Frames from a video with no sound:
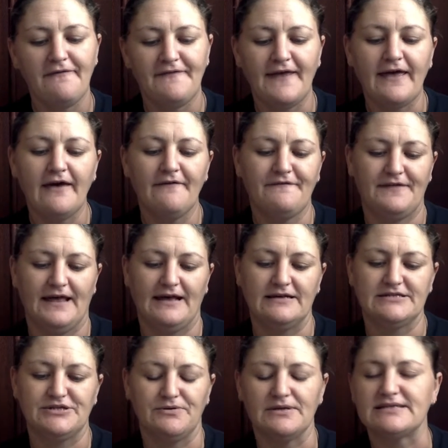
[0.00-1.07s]
Think of
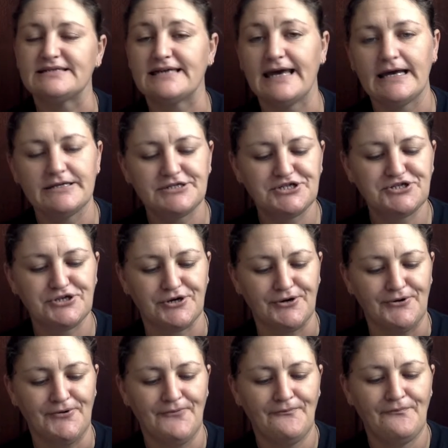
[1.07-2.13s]
things you were scared to
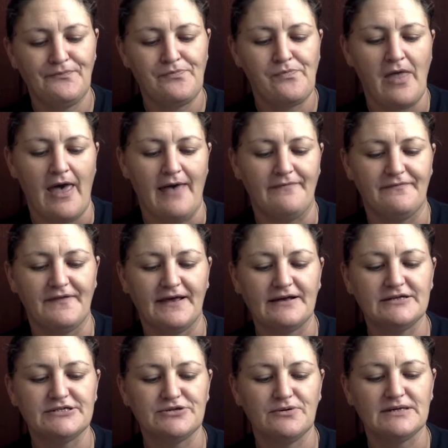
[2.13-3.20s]
do and
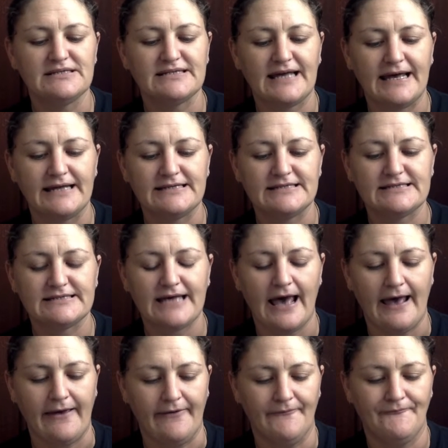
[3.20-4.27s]
things you were scared to
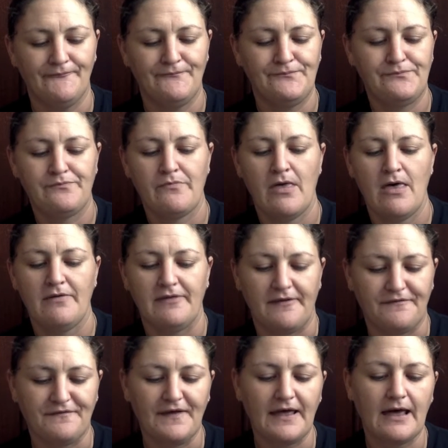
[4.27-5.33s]
say.
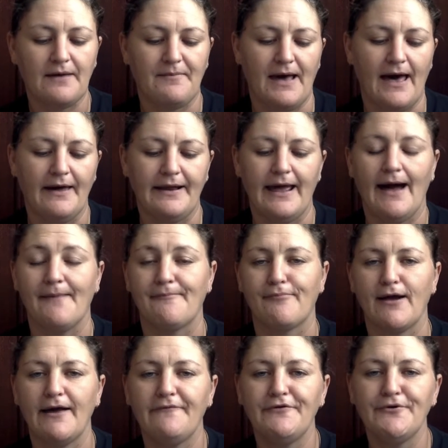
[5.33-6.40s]
Then think about how
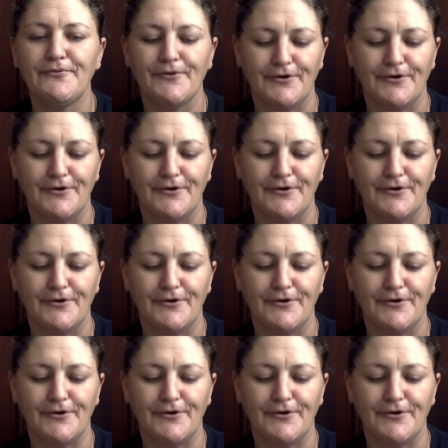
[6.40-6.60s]
brave you